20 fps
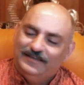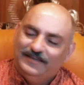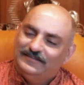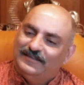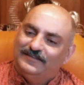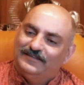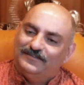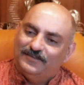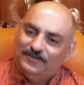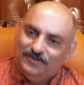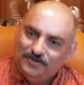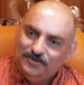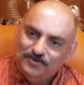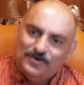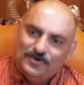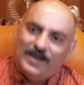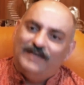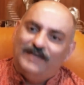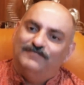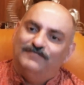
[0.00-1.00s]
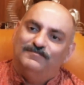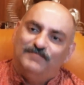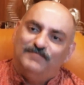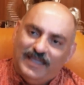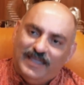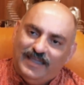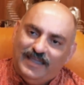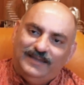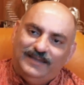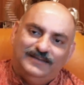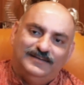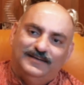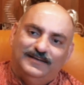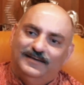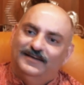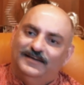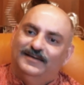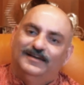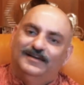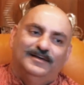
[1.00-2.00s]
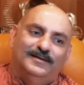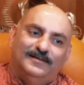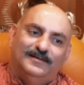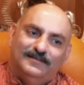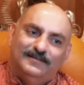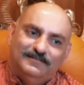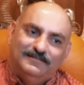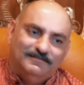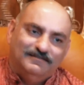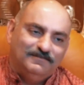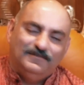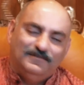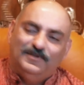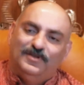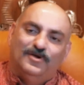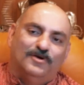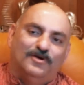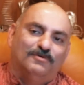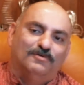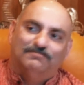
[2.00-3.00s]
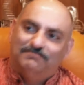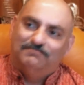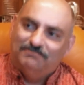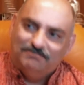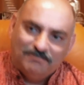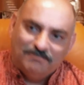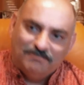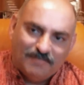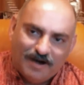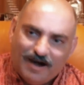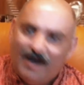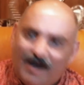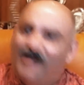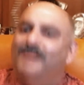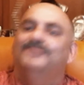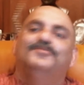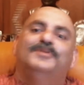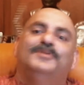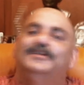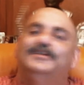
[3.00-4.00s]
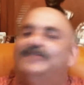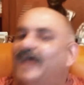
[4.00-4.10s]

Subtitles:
He says you have made 100